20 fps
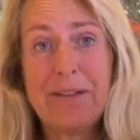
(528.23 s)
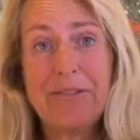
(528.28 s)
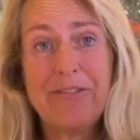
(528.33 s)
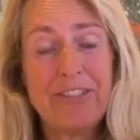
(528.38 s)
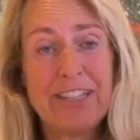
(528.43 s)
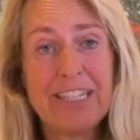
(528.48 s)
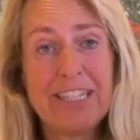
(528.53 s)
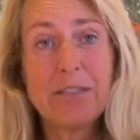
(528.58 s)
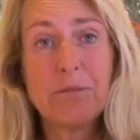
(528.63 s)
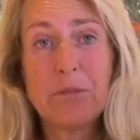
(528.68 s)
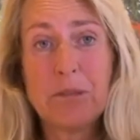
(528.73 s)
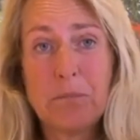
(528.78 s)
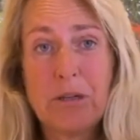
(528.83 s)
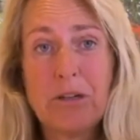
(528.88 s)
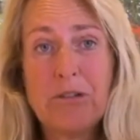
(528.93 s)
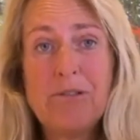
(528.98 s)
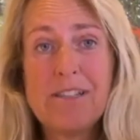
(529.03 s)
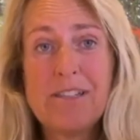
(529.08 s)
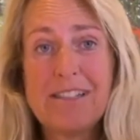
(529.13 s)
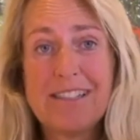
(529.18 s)
flexible
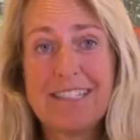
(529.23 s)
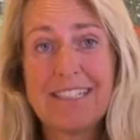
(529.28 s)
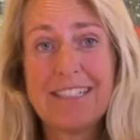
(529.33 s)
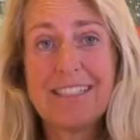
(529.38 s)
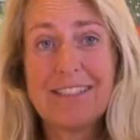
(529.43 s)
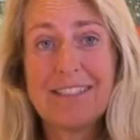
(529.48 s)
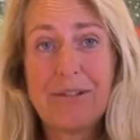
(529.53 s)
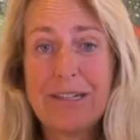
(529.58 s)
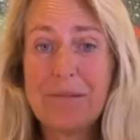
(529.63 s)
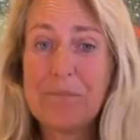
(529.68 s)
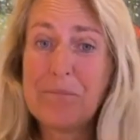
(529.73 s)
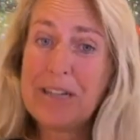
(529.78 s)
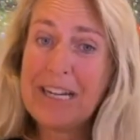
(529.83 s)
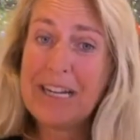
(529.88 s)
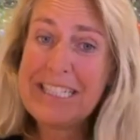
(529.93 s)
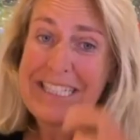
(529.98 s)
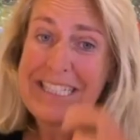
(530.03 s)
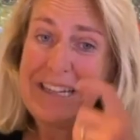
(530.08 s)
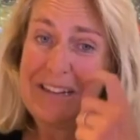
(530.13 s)
poses. It's quite impressive.